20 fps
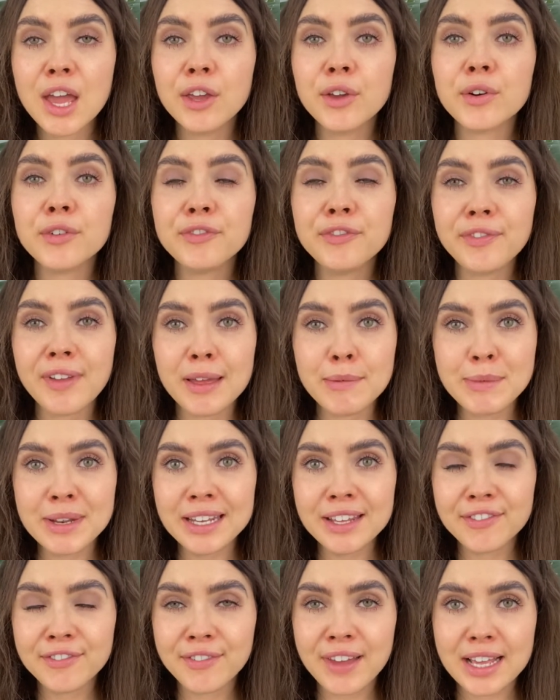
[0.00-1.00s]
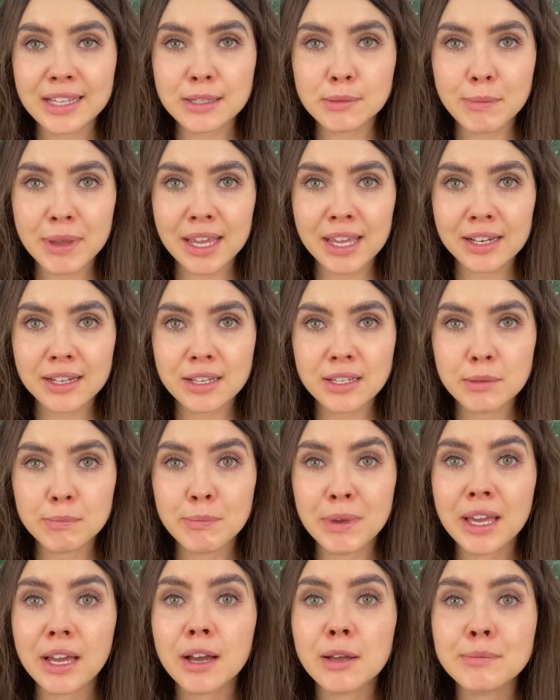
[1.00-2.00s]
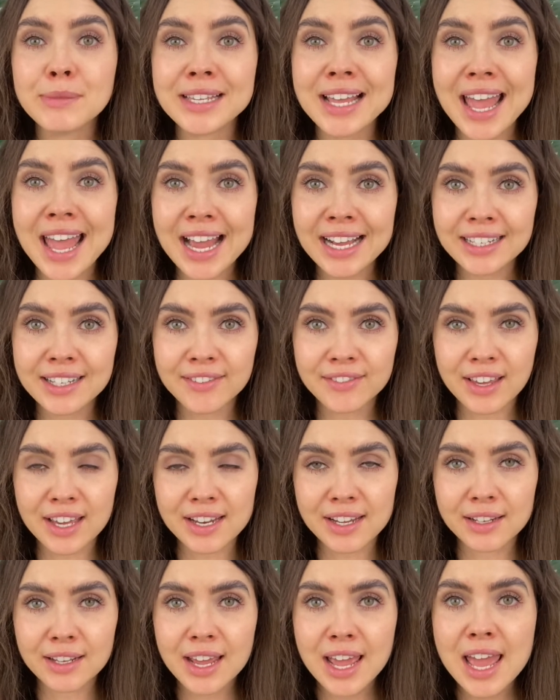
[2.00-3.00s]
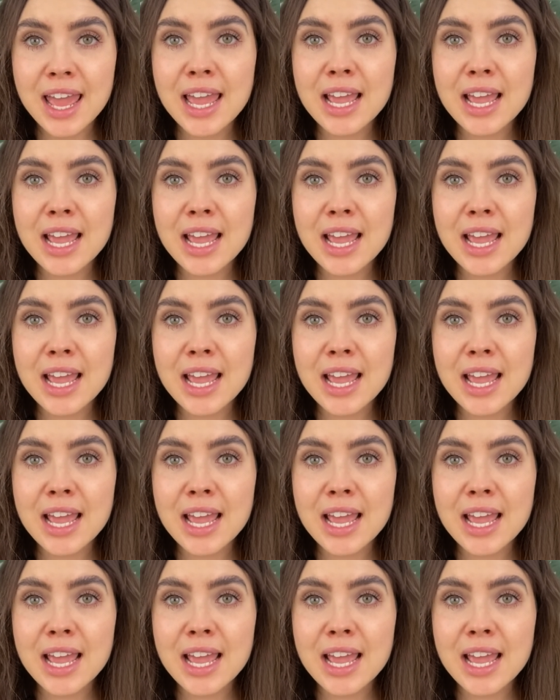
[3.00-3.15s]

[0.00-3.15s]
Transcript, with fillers: Your famine defense mechanism becomes activated,